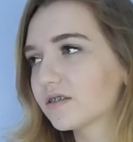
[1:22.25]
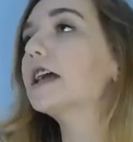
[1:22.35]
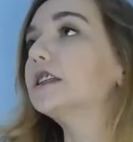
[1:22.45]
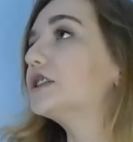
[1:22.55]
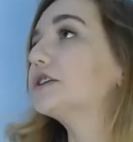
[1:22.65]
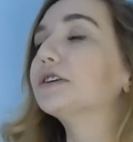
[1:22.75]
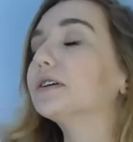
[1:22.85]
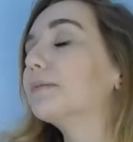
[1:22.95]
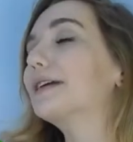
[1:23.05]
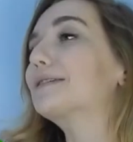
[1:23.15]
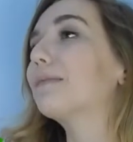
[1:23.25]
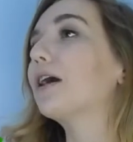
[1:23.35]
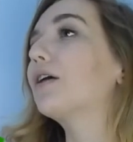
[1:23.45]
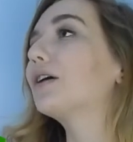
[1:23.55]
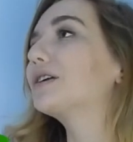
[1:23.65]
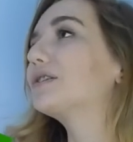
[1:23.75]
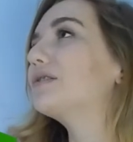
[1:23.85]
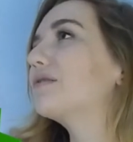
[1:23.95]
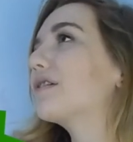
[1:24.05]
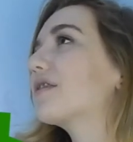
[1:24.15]
Ed Sheeran makes my heart
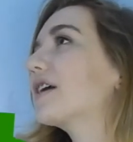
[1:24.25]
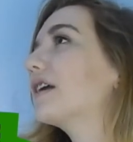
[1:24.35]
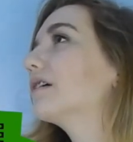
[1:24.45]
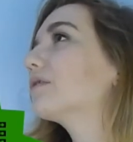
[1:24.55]
do the thing